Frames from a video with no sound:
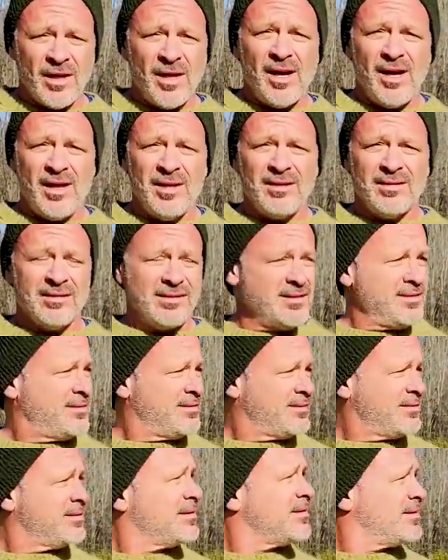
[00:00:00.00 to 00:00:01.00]
and
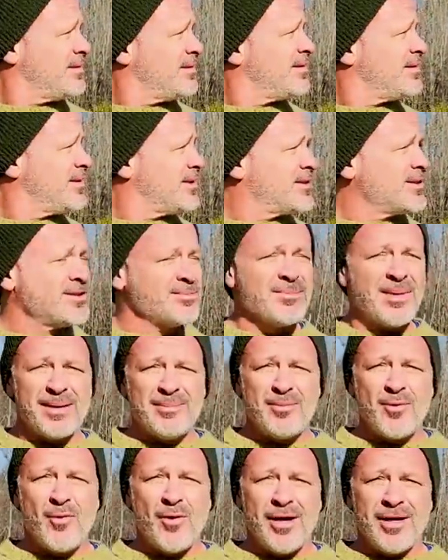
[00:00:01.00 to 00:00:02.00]
this is my
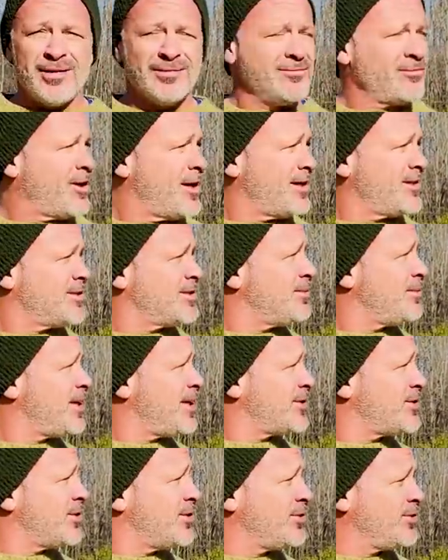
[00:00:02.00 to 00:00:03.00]
point, right, Sebastian?